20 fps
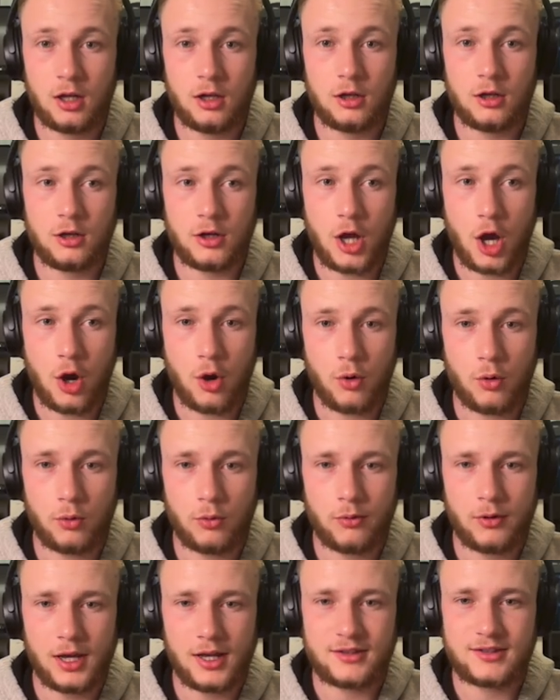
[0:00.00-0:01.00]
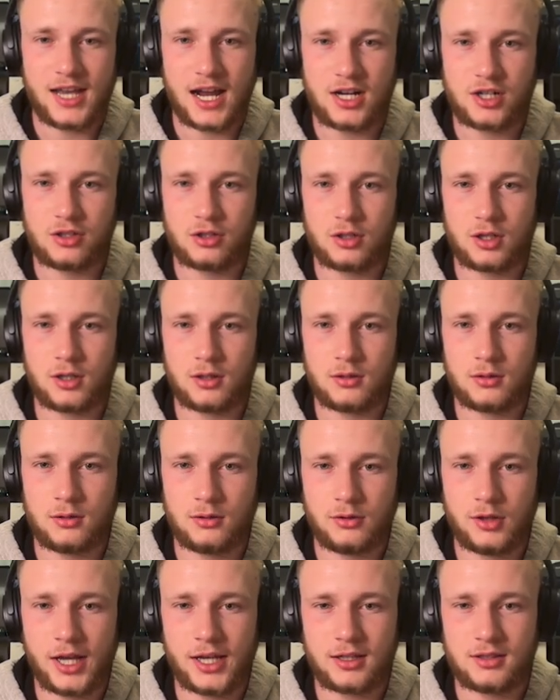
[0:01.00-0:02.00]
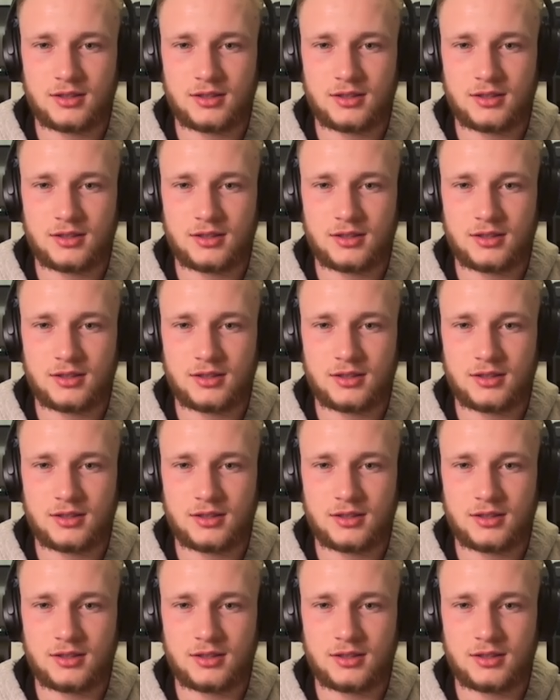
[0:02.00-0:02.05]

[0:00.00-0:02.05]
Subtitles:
No, it's actually like